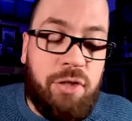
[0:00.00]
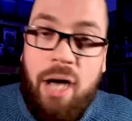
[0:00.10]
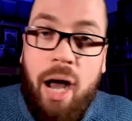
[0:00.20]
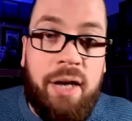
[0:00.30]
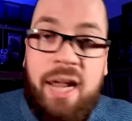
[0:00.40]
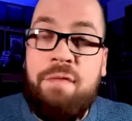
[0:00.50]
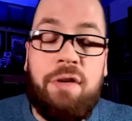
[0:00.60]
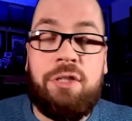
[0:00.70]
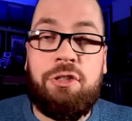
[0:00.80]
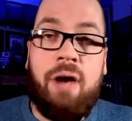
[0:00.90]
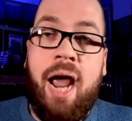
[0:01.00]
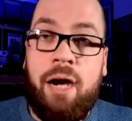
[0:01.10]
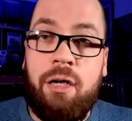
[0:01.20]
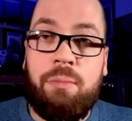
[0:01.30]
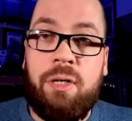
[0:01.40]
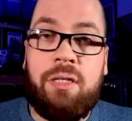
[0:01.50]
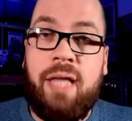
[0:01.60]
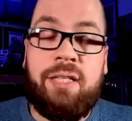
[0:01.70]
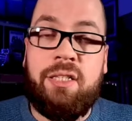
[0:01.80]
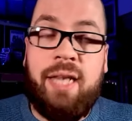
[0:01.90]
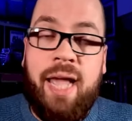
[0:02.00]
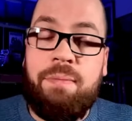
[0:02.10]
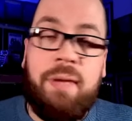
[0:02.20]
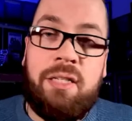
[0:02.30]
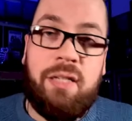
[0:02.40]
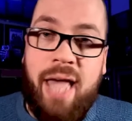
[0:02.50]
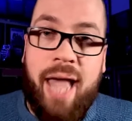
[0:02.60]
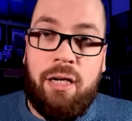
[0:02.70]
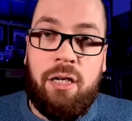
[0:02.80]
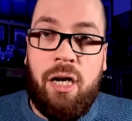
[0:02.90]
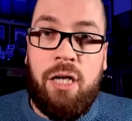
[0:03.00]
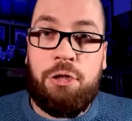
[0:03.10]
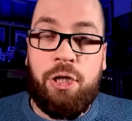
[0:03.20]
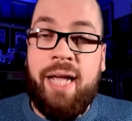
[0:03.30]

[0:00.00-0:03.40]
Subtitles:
solid evidence or argument that's led me to that conclusion.